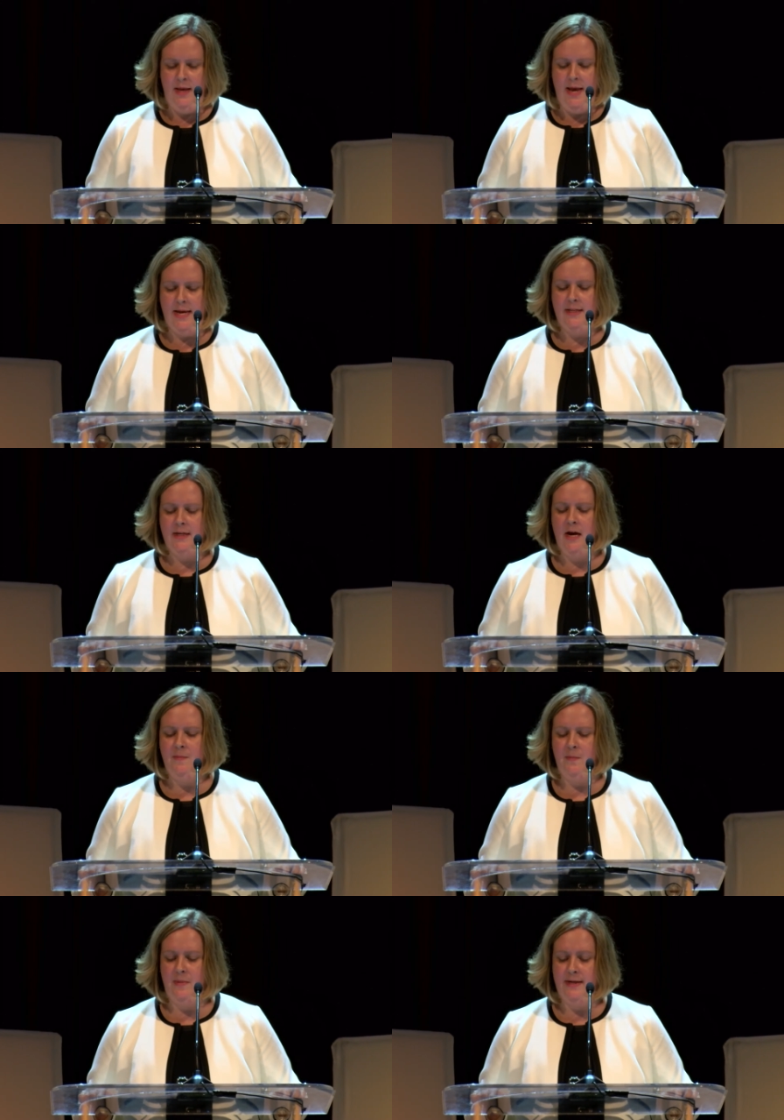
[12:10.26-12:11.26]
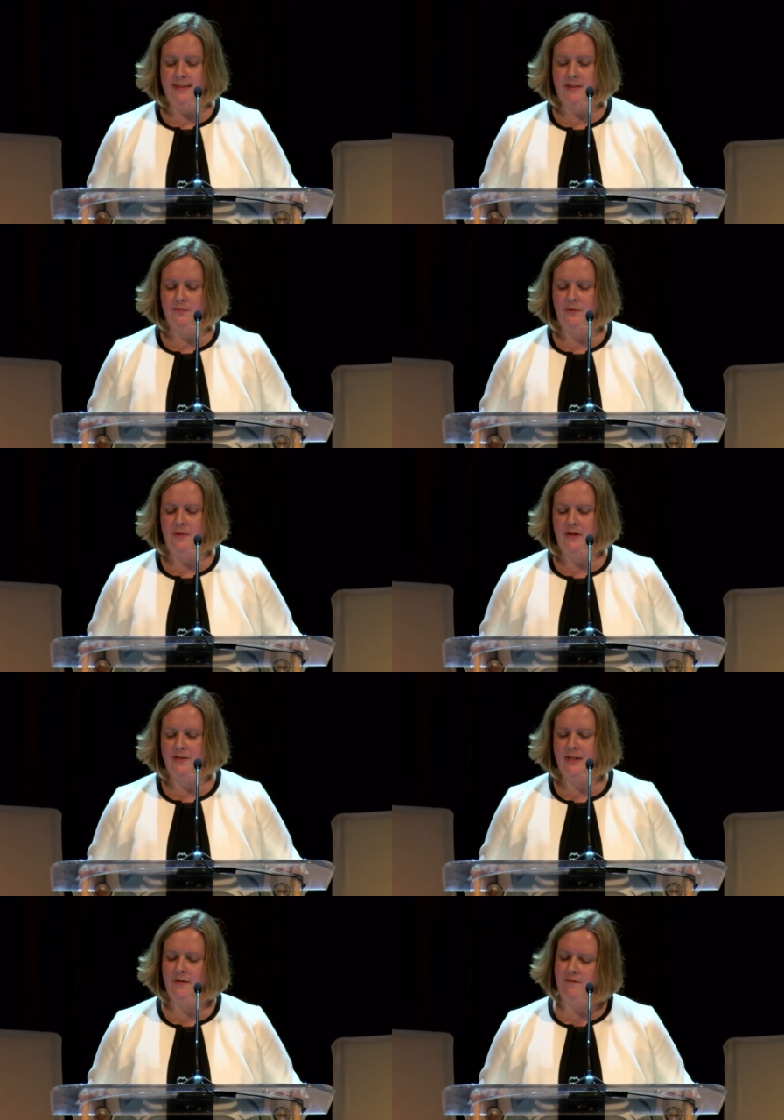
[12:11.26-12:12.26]
And in the coming months, we'll be
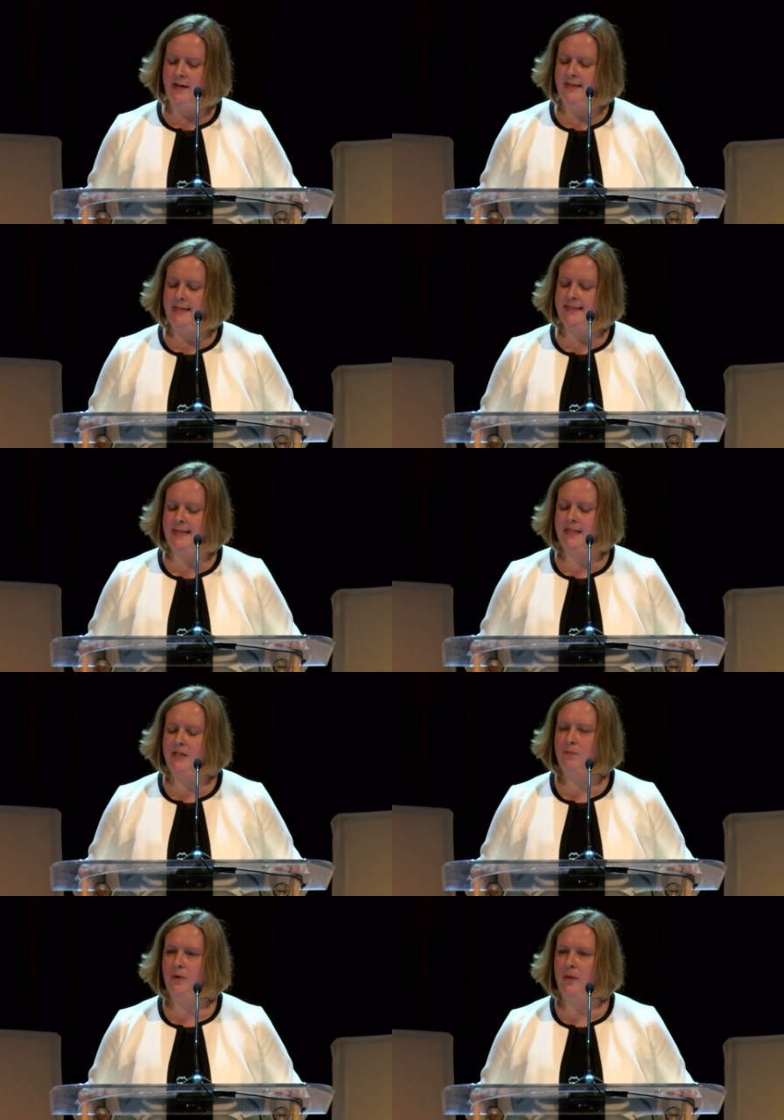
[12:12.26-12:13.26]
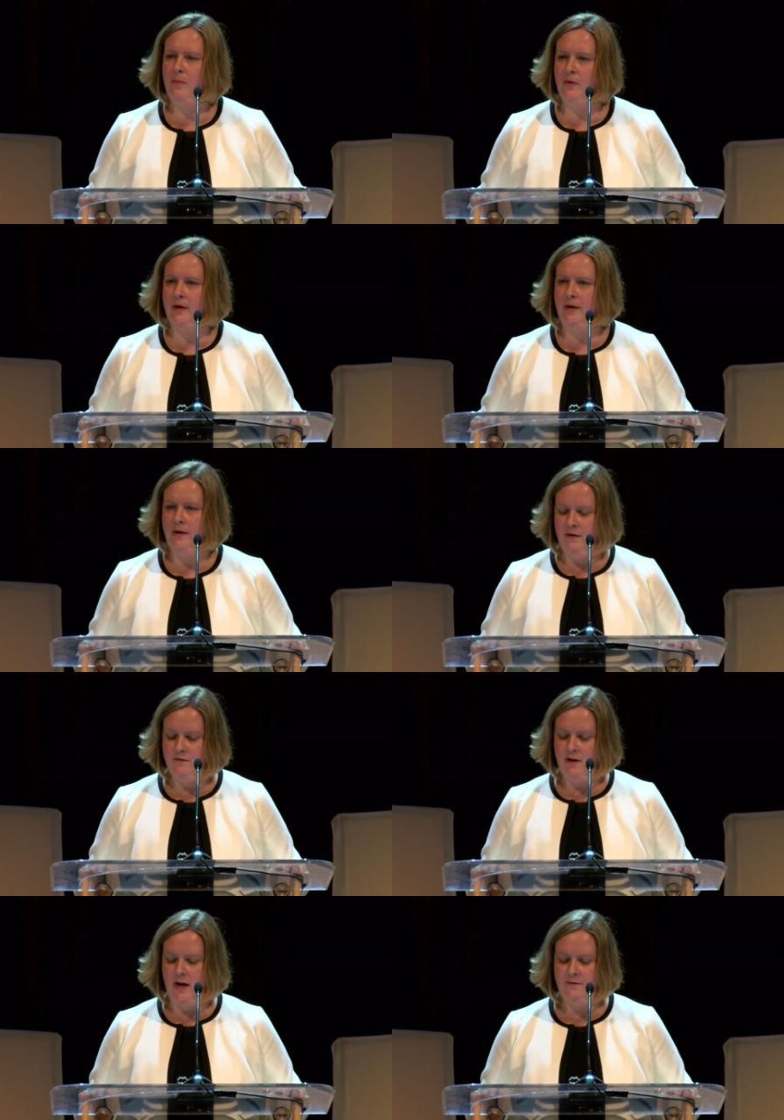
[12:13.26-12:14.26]
using the findings as a springboard for
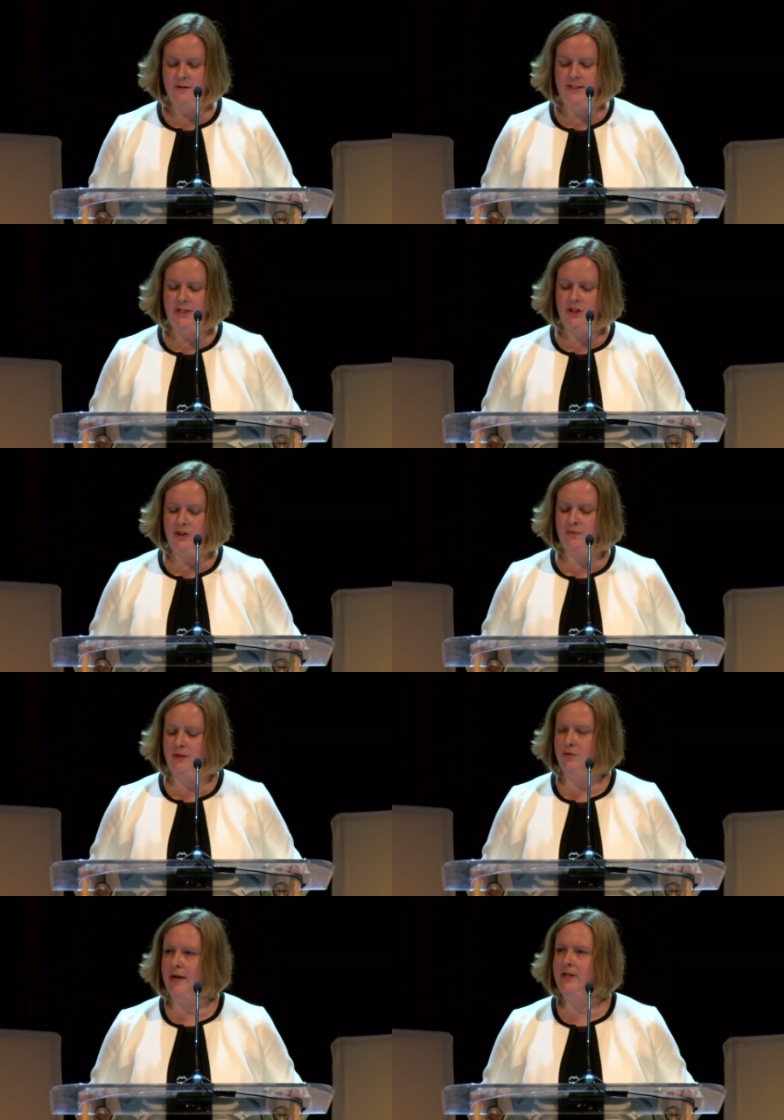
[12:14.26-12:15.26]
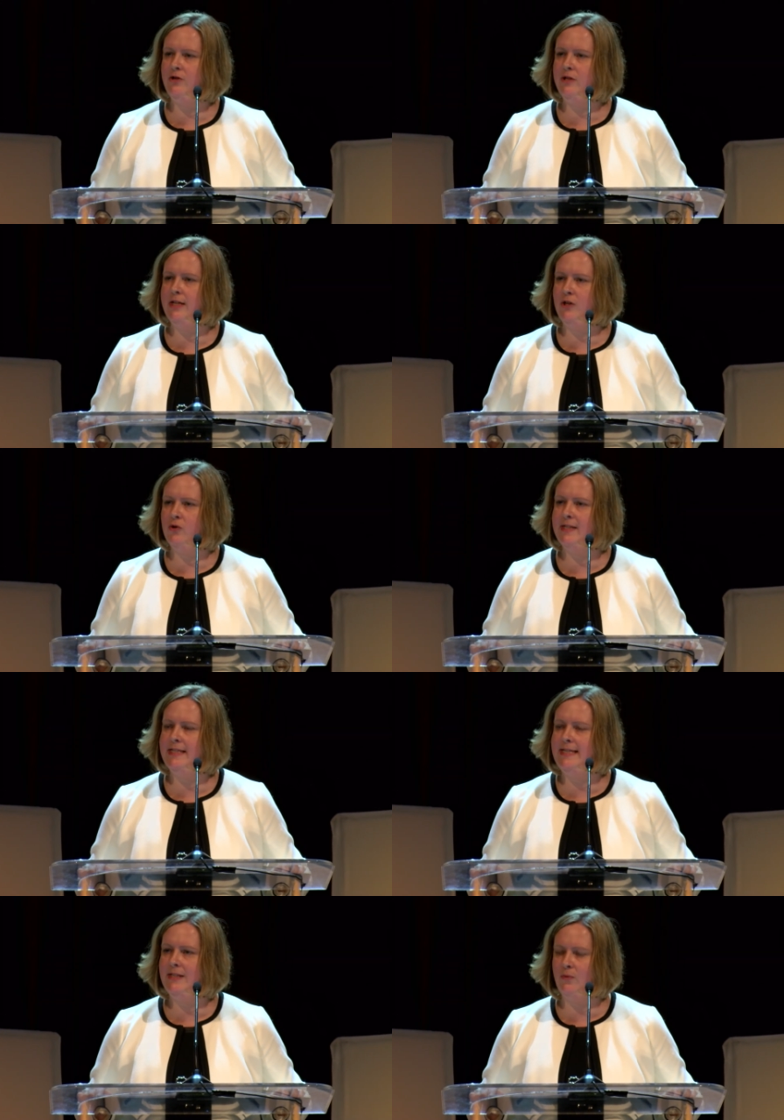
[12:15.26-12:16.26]
conversations with directors and
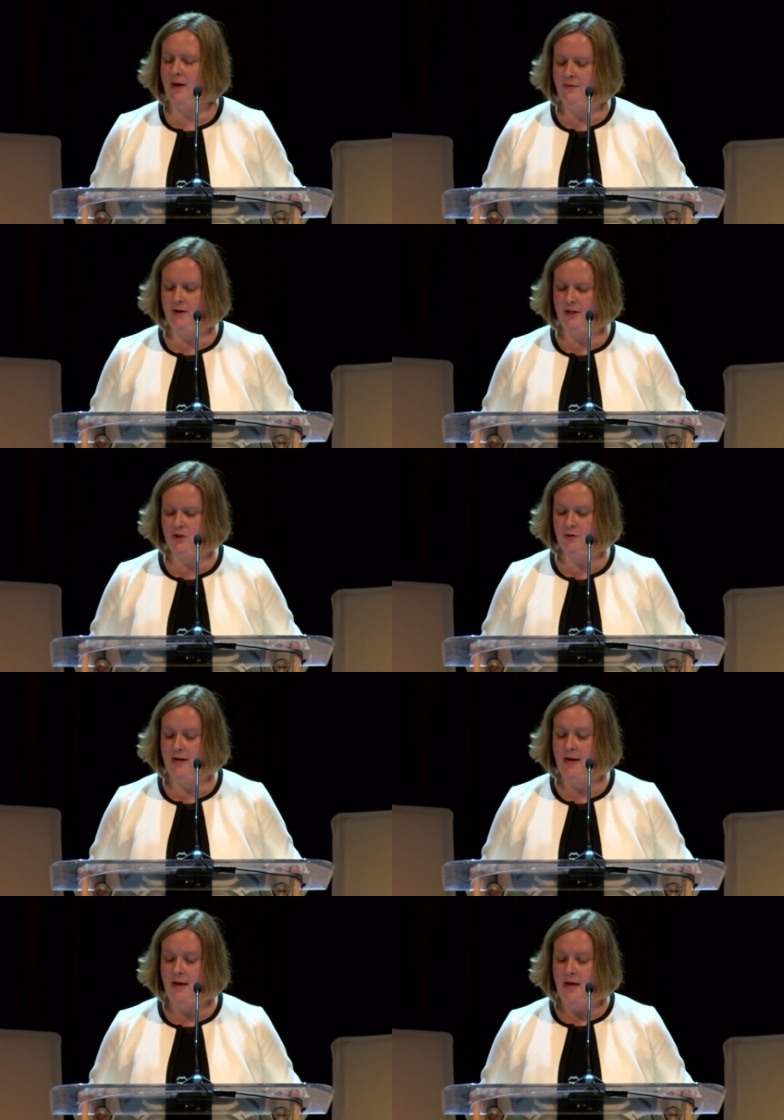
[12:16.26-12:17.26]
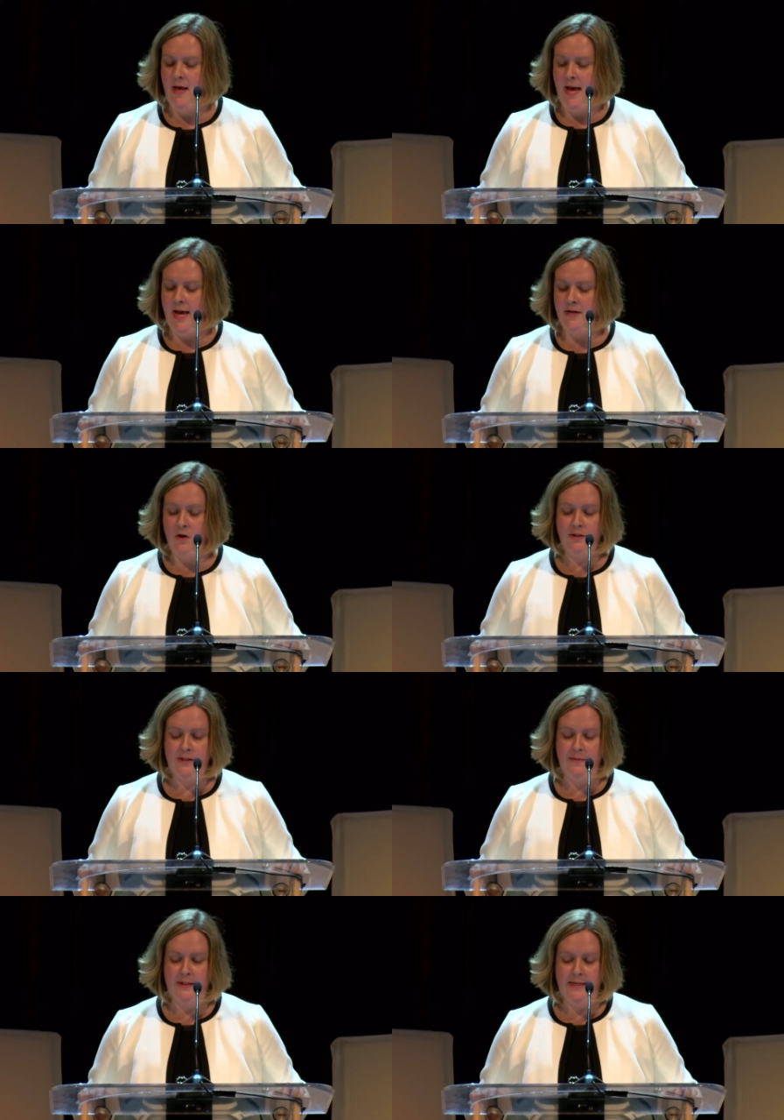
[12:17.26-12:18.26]
trustees around the country, and
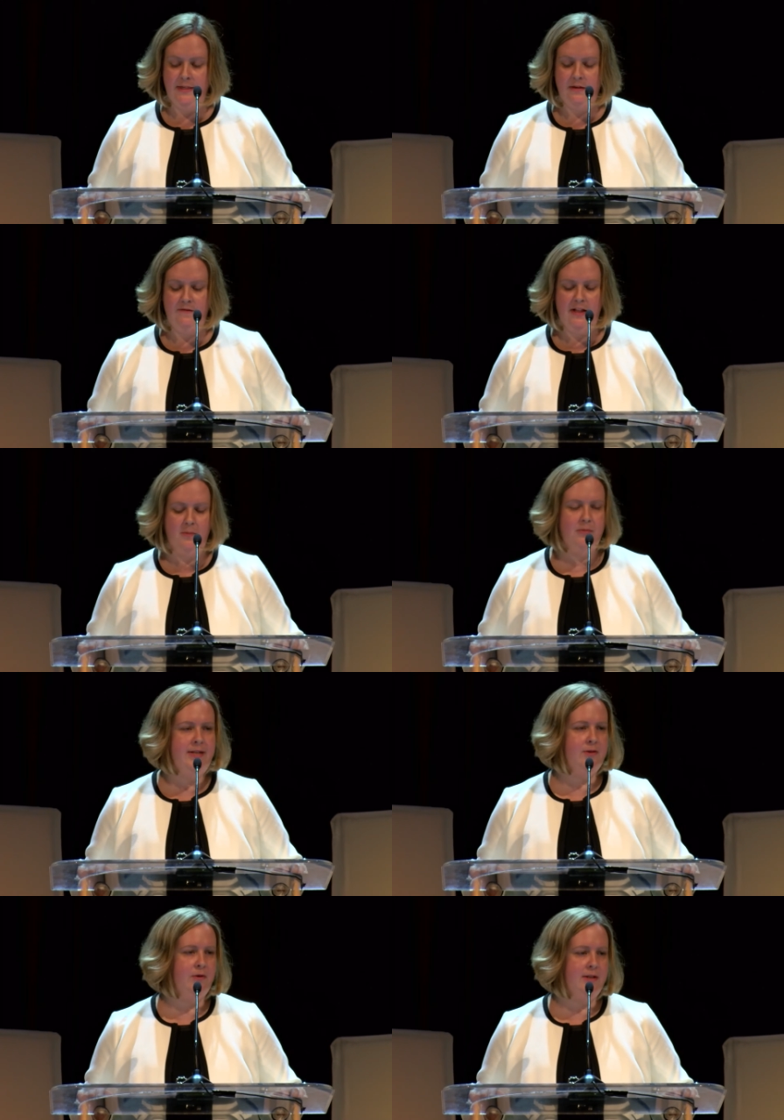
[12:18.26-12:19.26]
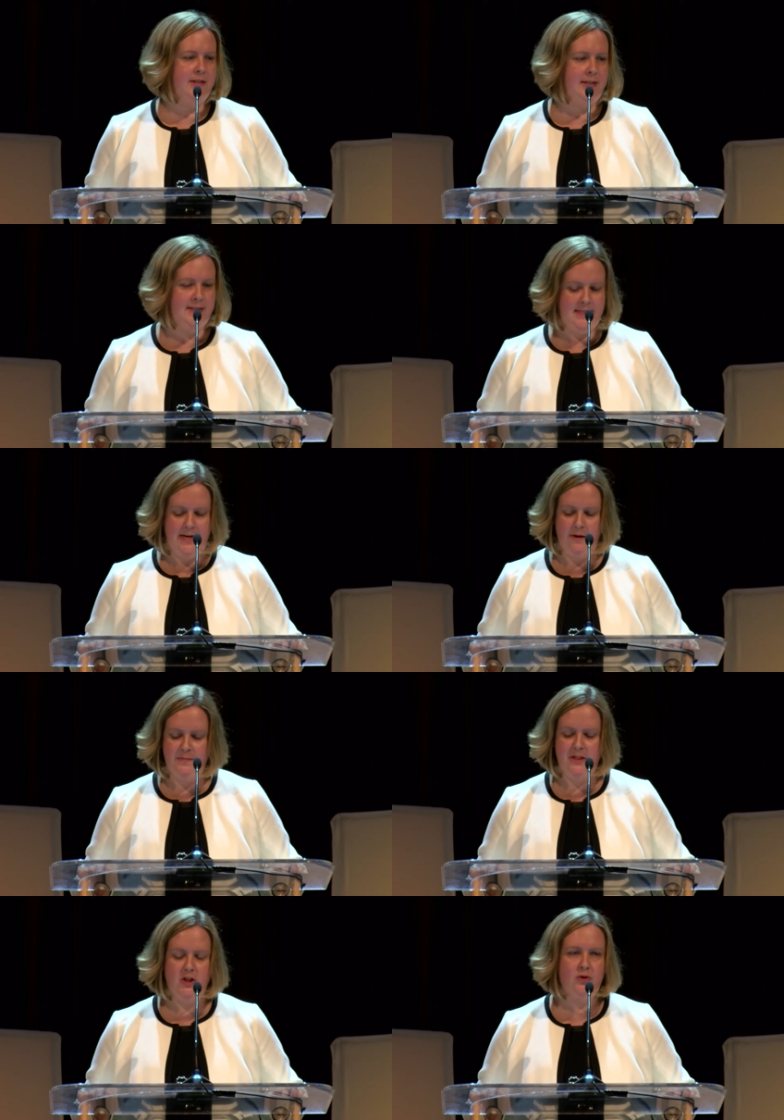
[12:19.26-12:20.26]
ultimately to develop resources that help
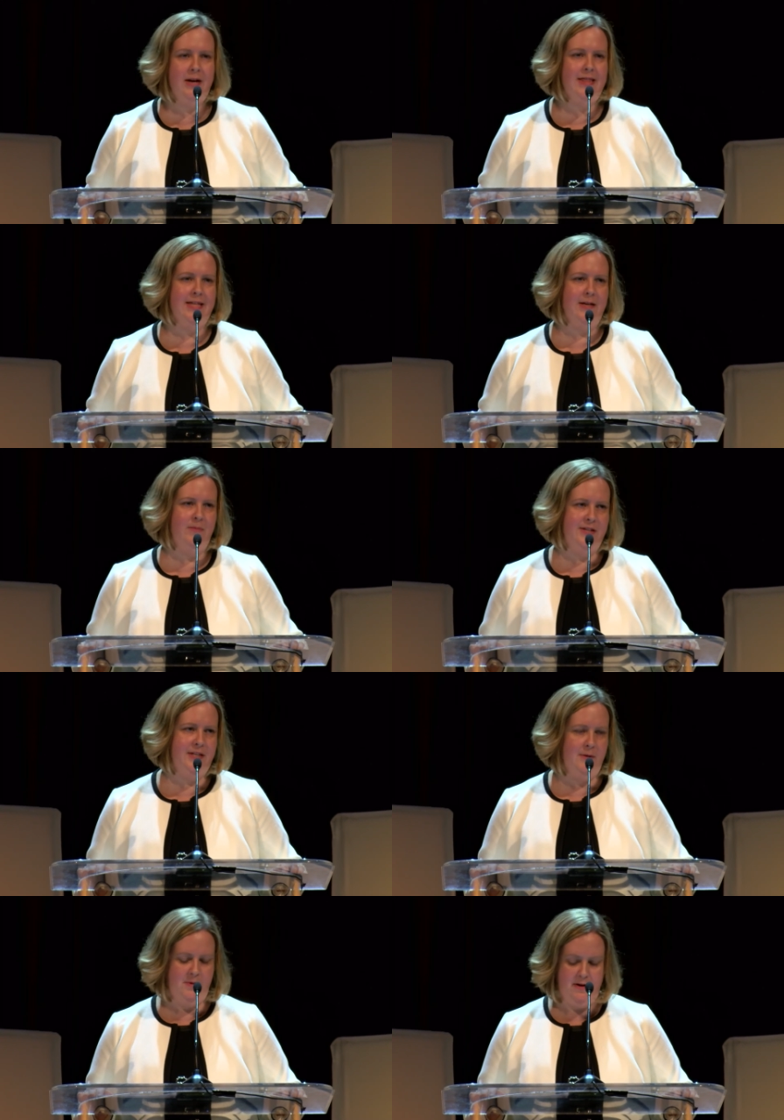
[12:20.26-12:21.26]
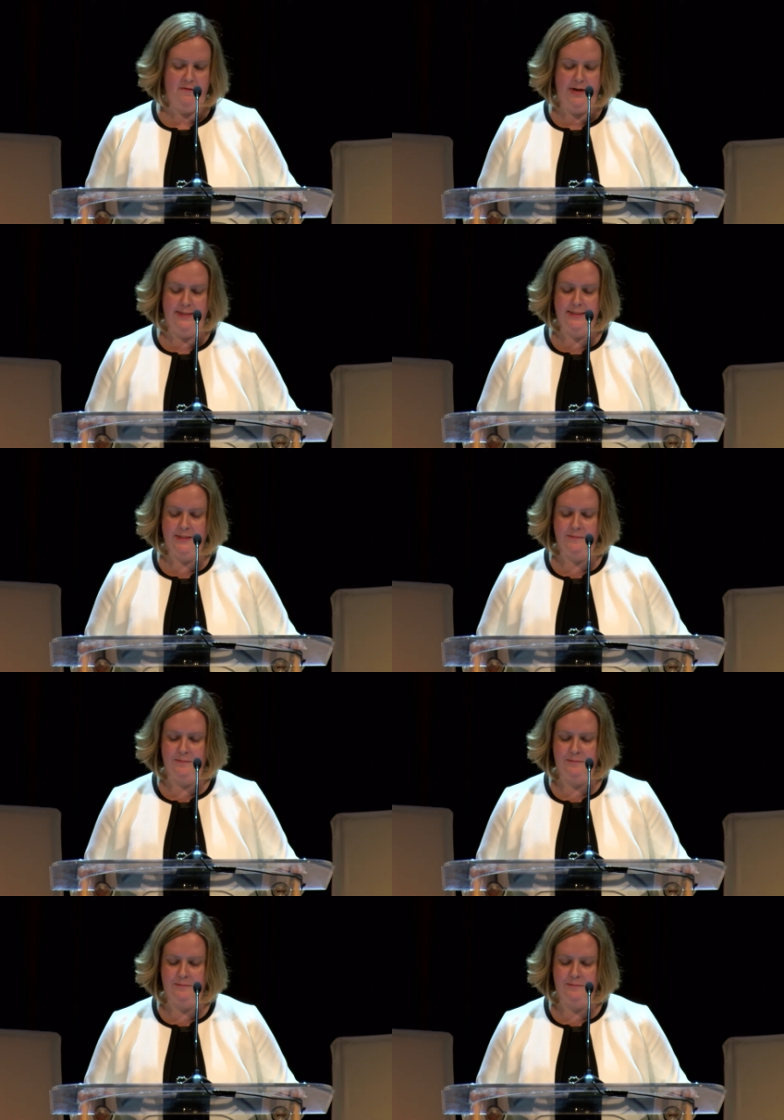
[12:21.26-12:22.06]
to strengthen museum governance.